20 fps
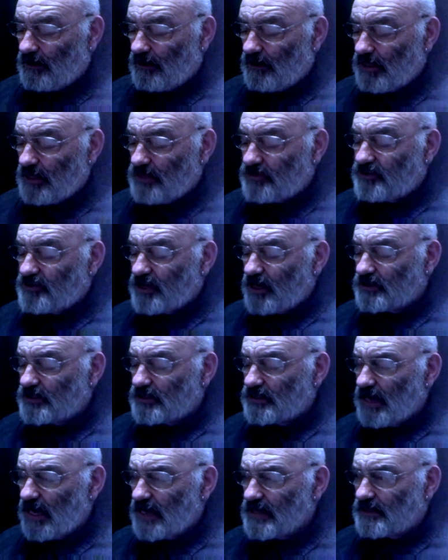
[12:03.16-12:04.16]
He
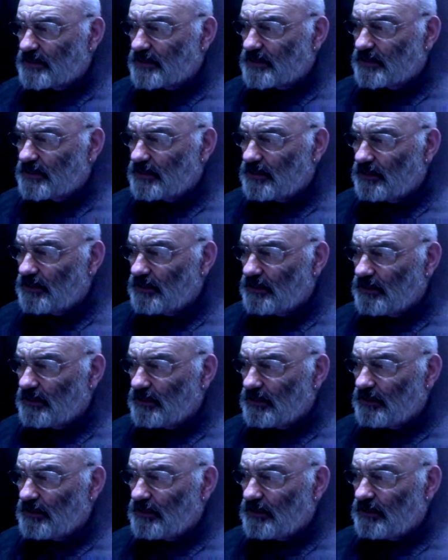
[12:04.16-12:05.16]
just likes
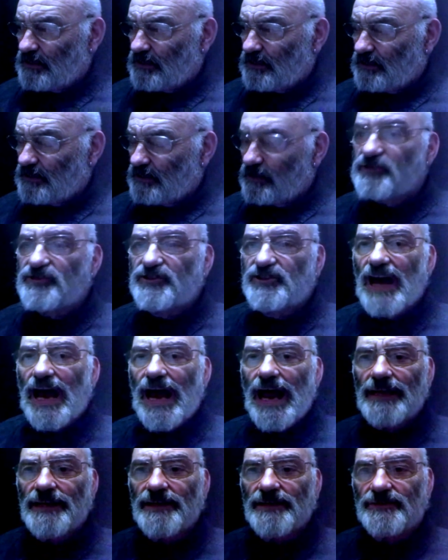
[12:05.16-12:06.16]
the
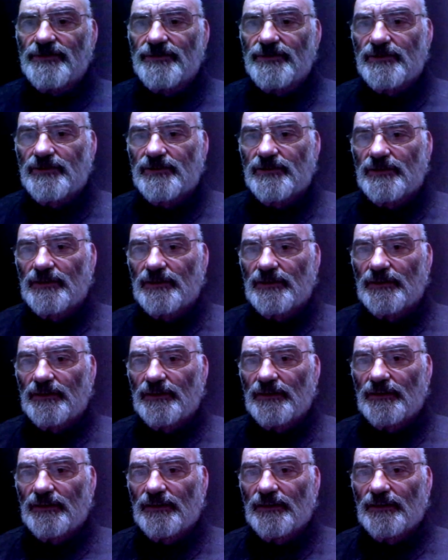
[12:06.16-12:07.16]
challenge
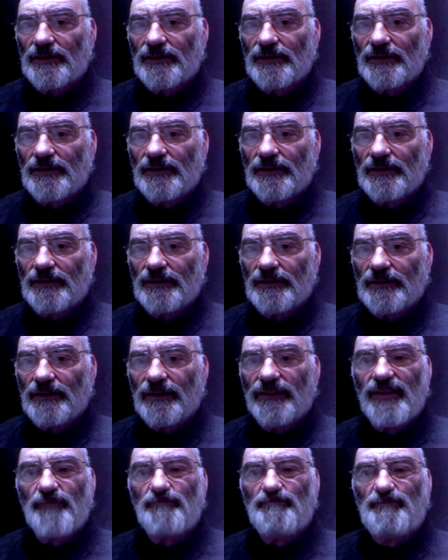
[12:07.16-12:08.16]

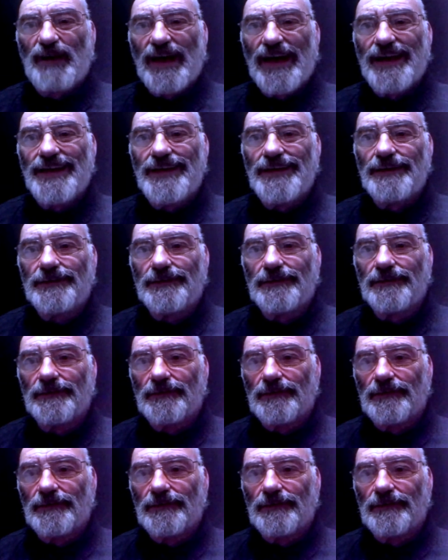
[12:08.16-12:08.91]
and the pain.